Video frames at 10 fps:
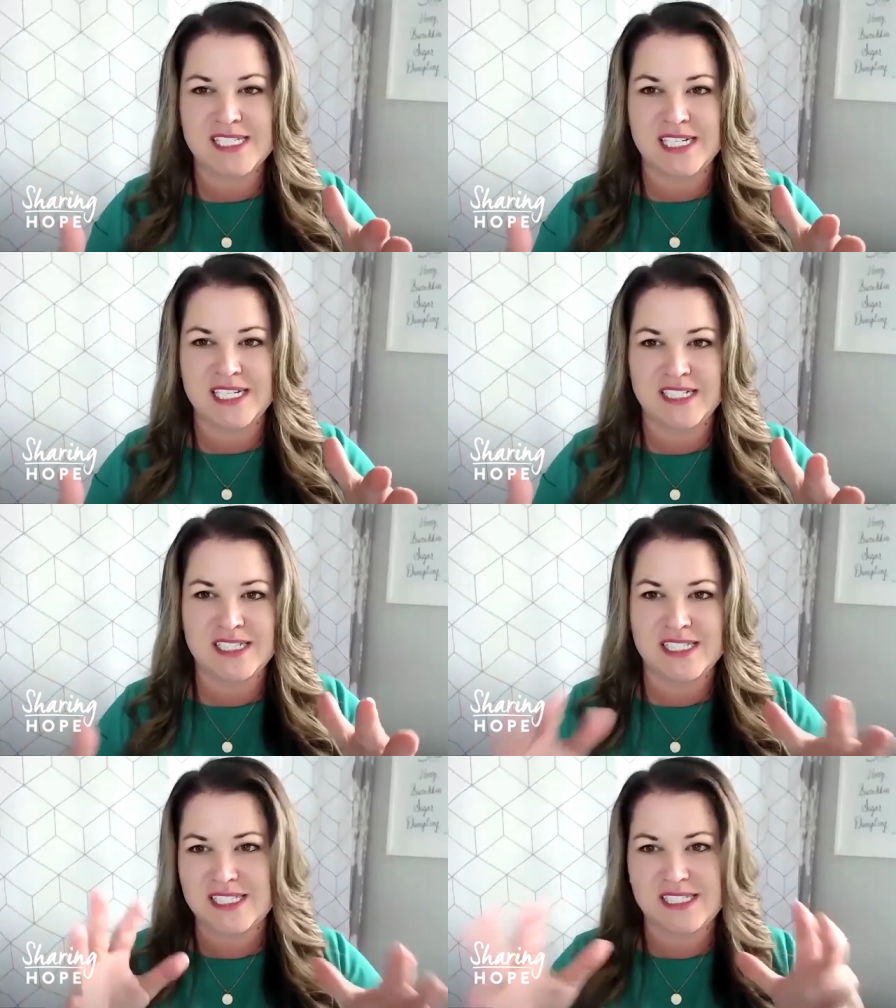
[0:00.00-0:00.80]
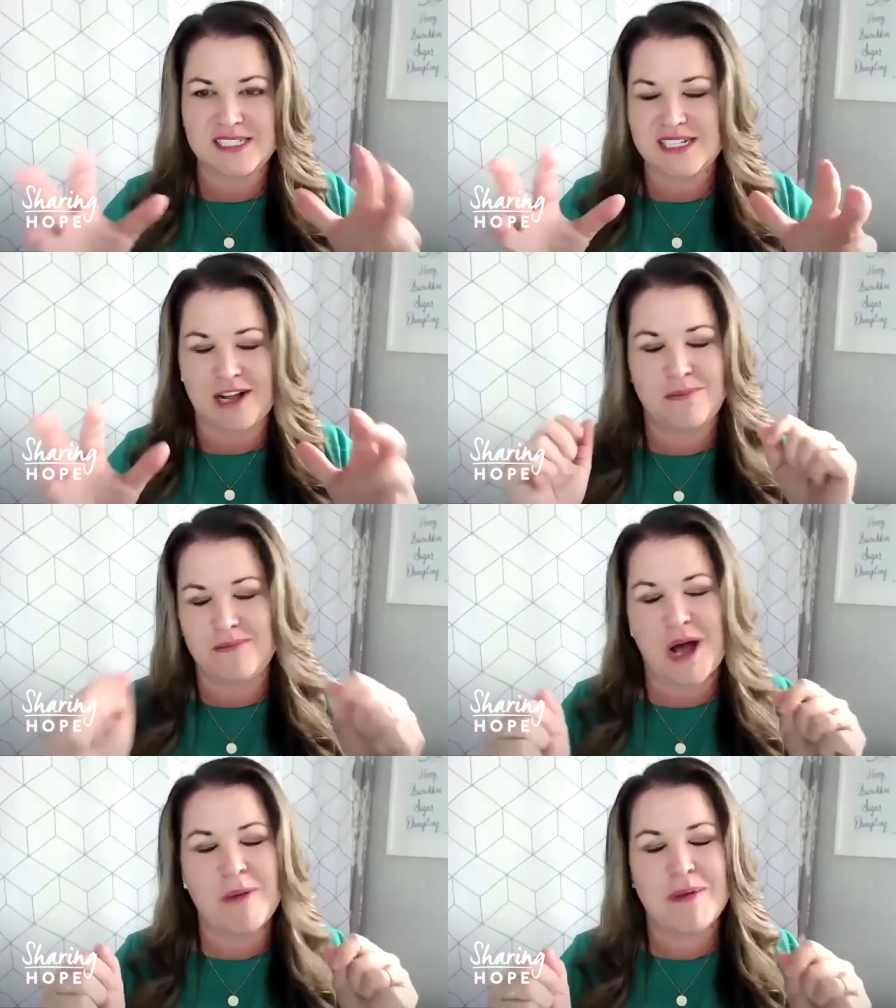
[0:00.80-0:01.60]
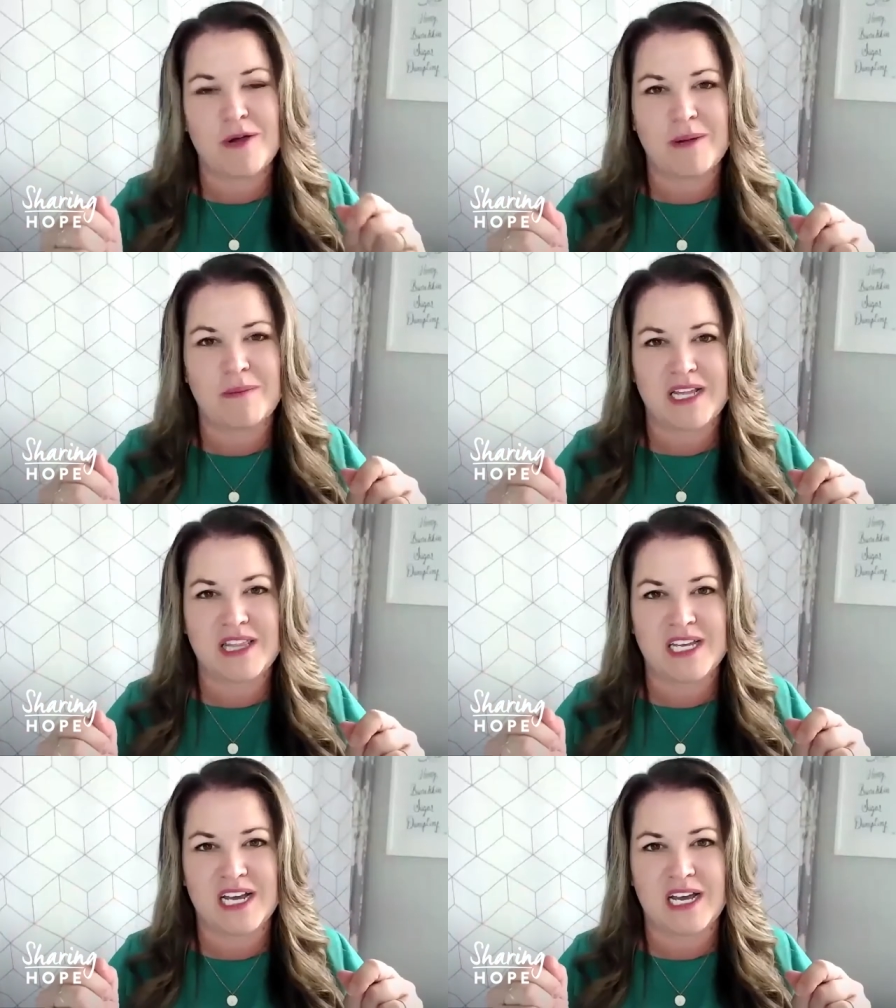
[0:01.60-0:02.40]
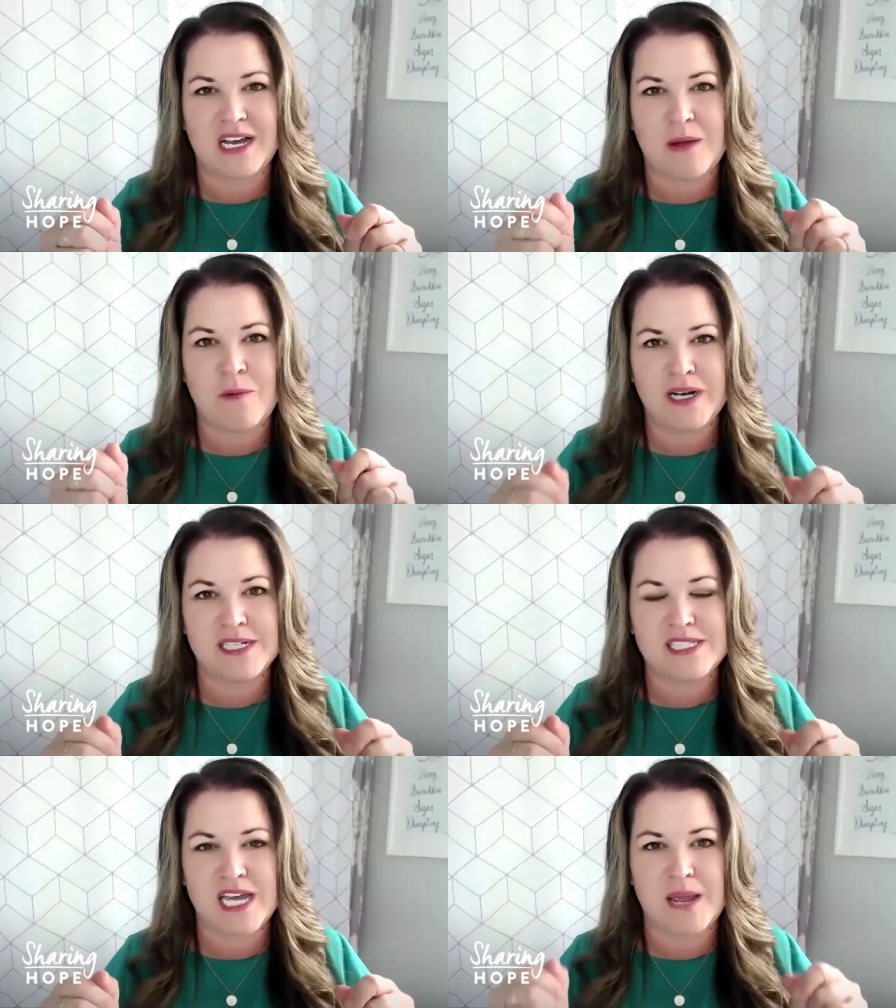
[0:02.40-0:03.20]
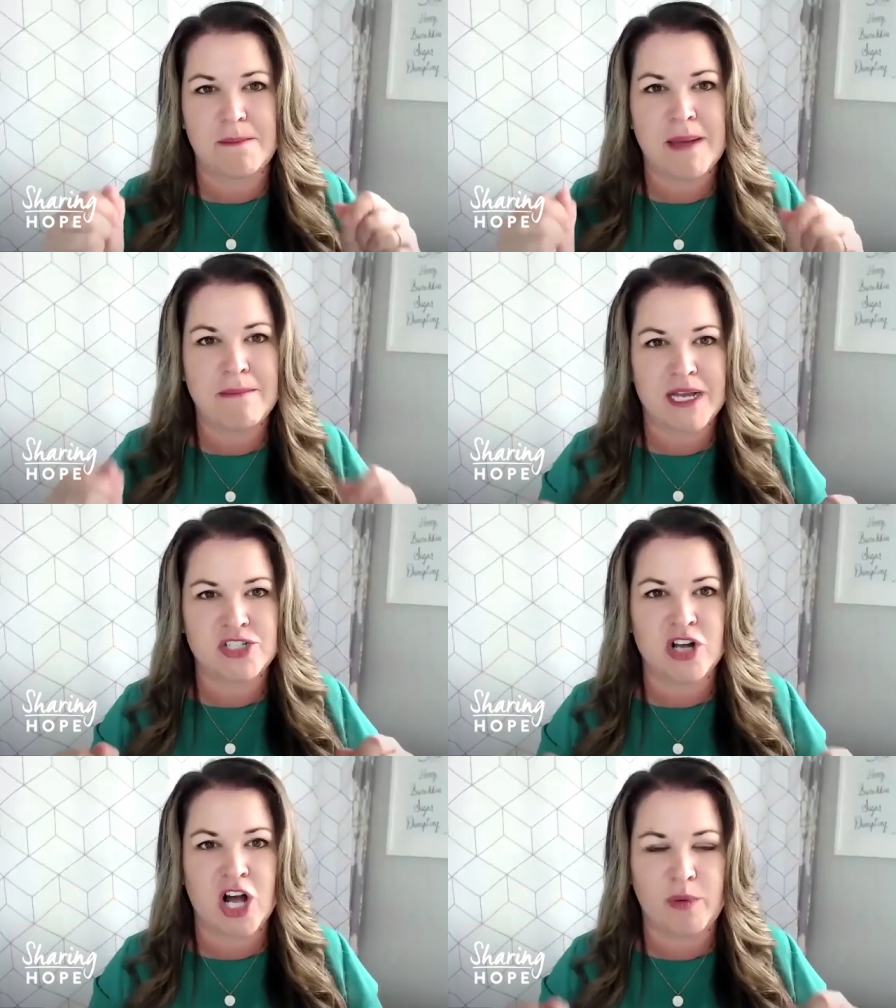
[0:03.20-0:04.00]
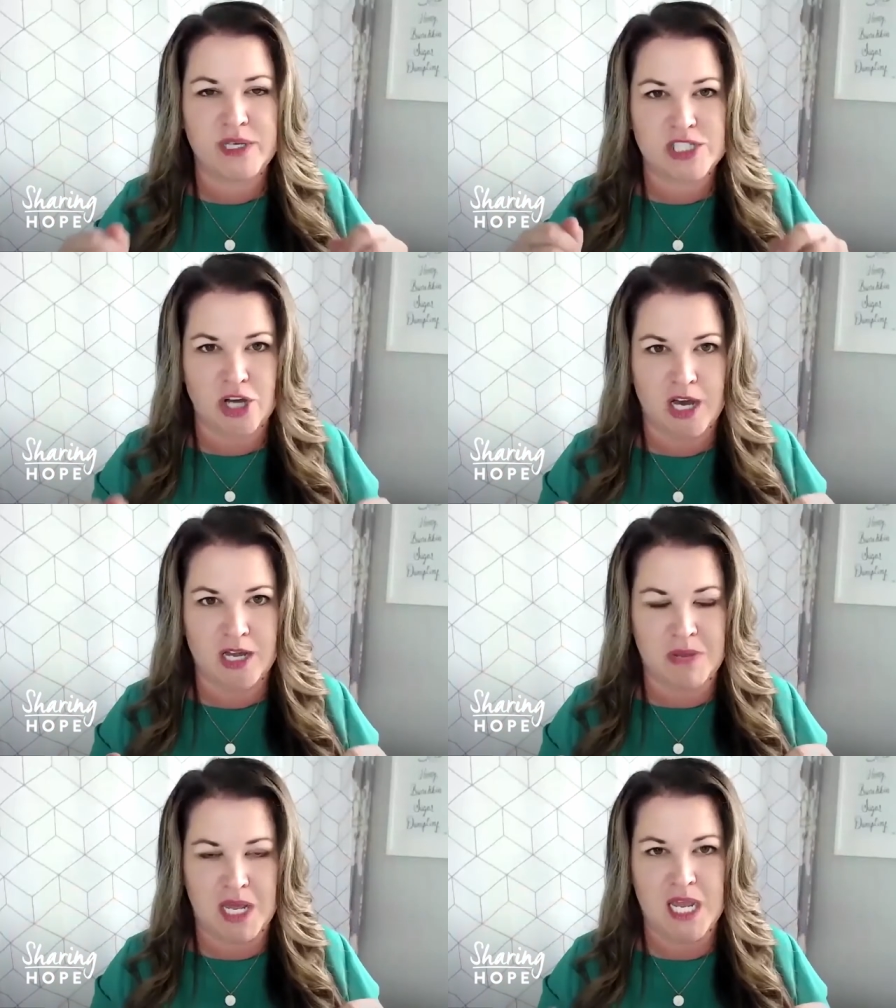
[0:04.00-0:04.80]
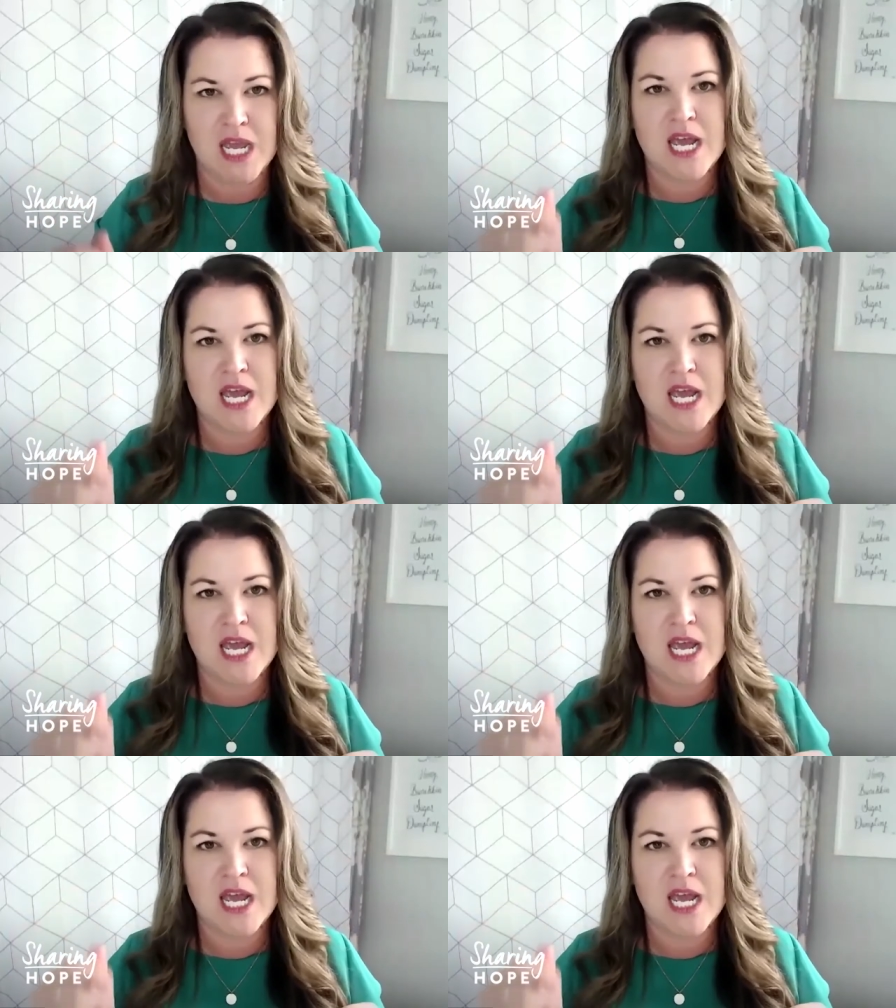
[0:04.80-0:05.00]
And this, I'll be quick, but I think I want to say my mentor always taught me